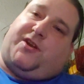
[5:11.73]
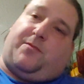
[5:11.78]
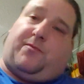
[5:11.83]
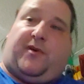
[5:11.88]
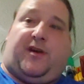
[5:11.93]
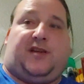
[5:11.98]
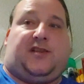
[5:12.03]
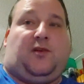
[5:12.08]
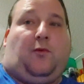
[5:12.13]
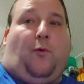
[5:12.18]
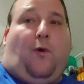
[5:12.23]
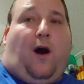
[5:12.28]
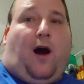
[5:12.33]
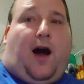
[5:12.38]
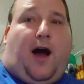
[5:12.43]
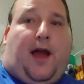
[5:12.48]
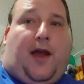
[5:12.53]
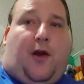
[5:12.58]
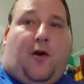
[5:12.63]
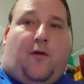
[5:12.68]
It brings the
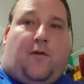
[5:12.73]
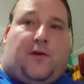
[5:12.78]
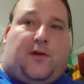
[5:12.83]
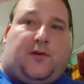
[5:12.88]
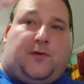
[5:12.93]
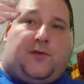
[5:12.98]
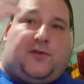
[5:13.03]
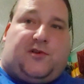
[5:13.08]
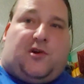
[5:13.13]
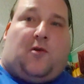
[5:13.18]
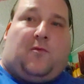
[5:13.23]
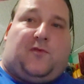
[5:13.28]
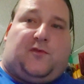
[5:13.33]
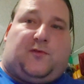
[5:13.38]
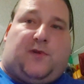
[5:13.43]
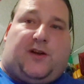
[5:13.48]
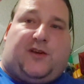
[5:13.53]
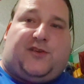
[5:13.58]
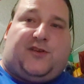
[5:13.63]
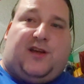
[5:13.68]
Y over to its home
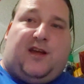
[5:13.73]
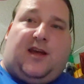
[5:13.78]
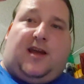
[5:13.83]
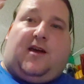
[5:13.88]
switch.